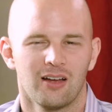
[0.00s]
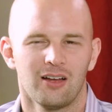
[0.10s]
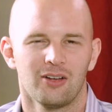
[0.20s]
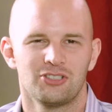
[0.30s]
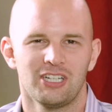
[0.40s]

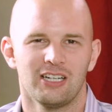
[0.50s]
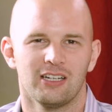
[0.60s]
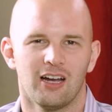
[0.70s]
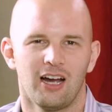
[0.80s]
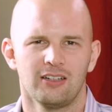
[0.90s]
Oh,
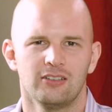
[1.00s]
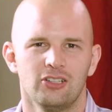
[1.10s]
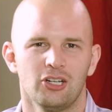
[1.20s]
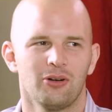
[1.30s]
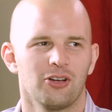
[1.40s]
gee, I didn't
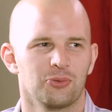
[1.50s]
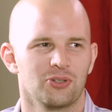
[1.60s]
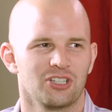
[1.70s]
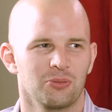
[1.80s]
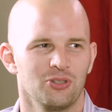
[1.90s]
know I was watching a